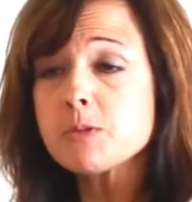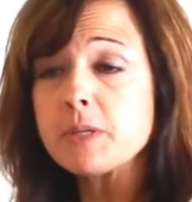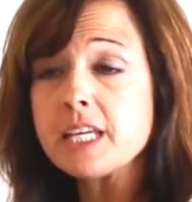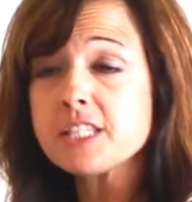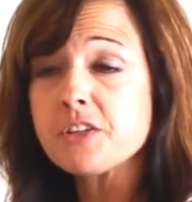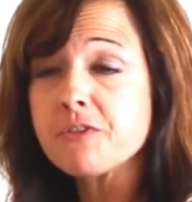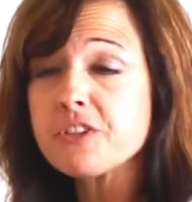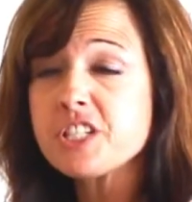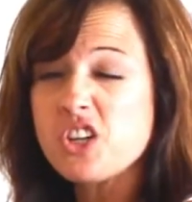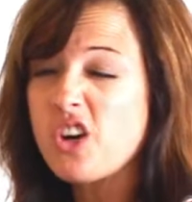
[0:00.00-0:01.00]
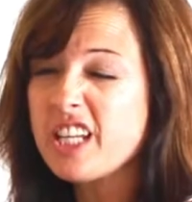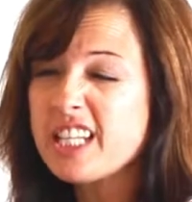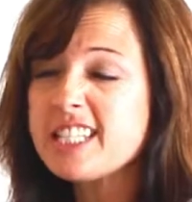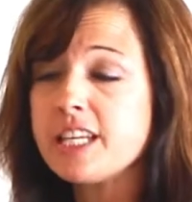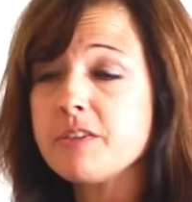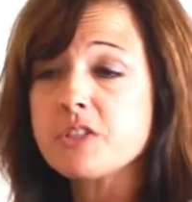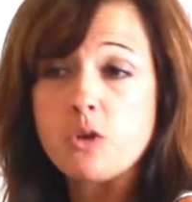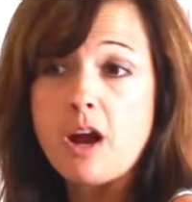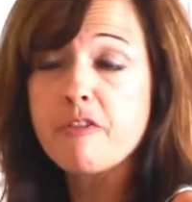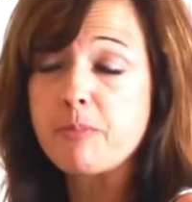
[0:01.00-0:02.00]
when kids are first starting this, they use
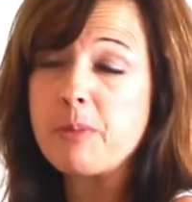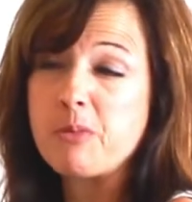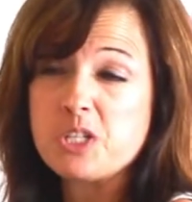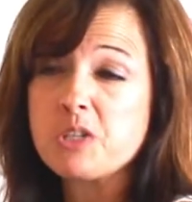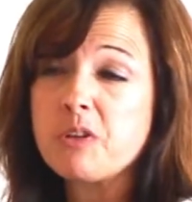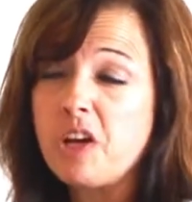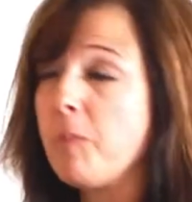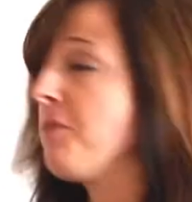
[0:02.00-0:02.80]
graph paper too to help